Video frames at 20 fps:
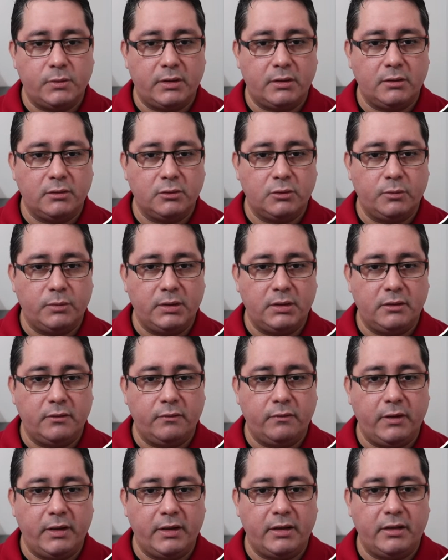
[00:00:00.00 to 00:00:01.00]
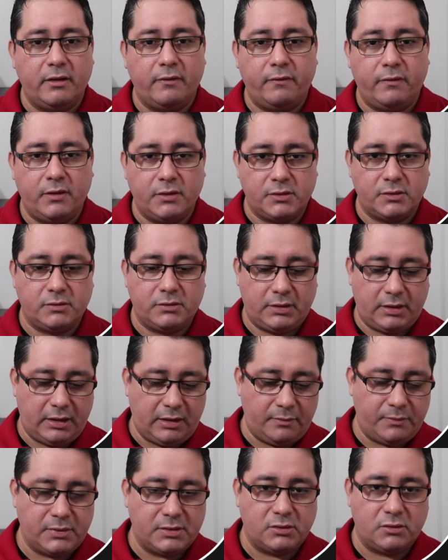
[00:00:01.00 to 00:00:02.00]
we're going to be defining a function that
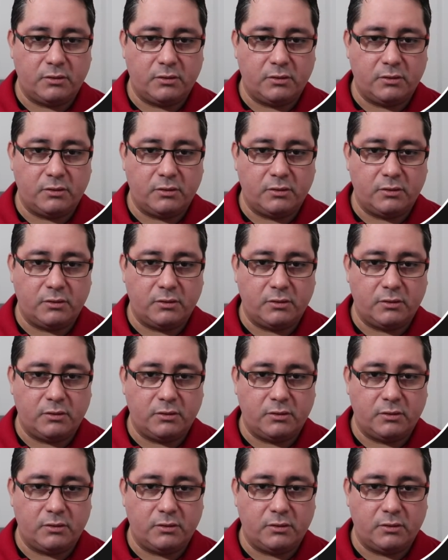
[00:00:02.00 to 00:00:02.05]
happens